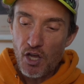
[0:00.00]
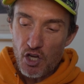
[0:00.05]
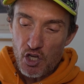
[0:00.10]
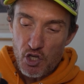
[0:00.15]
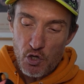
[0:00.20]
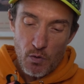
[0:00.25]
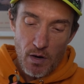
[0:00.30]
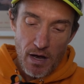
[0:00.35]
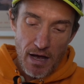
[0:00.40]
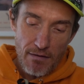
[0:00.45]

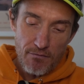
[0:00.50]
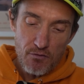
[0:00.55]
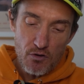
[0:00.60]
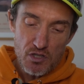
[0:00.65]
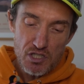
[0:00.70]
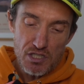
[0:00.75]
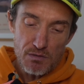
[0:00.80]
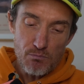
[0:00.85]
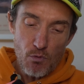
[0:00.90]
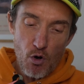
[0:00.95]
You have
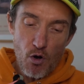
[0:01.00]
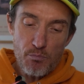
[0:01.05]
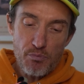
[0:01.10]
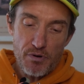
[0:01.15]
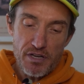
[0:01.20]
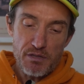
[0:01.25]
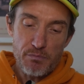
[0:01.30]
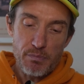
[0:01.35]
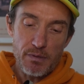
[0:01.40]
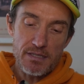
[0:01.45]
got some more
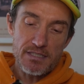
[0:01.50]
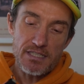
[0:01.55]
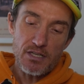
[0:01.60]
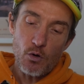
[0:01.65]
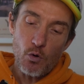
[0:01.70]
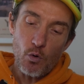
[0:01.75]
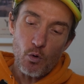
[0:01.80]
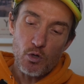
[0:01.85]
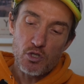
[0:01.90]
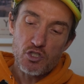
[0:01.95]
breathability
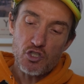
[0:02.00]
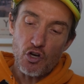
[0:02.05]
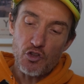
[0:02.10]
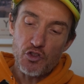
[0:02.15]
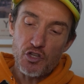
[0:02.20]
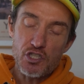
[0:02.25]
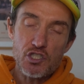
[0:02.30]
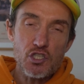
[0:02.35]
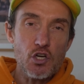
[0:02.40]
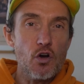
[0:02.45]
holes on
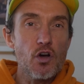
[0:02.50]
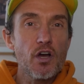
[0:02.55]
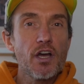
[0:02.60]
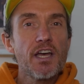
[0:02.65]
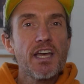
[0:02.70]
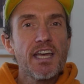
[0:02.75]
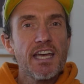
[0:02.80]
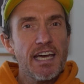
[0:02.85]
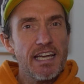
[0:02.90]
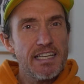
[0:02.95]
the tongue,
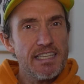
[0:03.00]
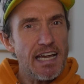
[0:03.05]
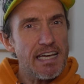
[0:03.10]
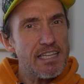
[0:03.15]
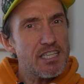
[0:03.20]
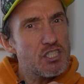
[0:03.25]
and yeah, the